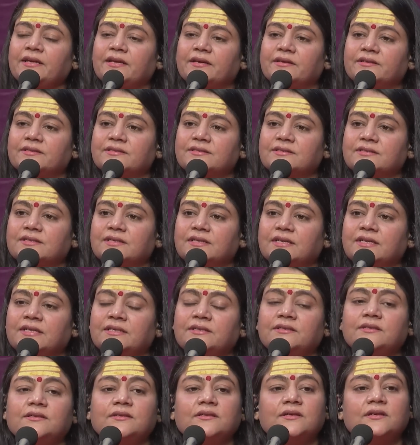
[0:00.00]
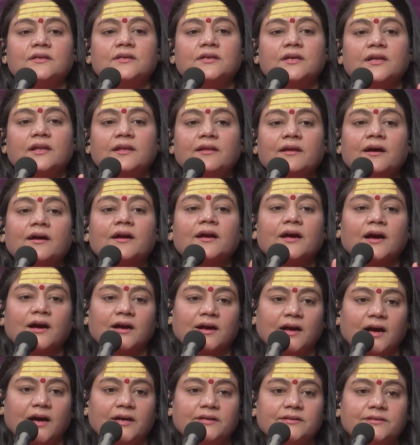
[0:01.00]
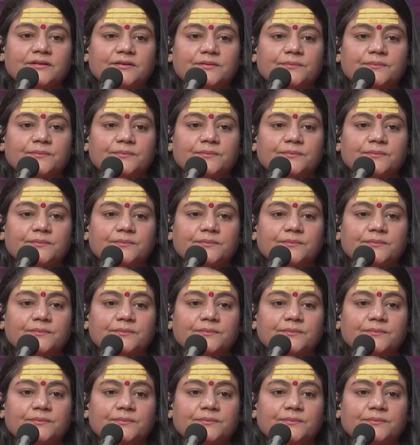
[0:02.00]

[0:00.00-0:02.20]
is in Lankakanda.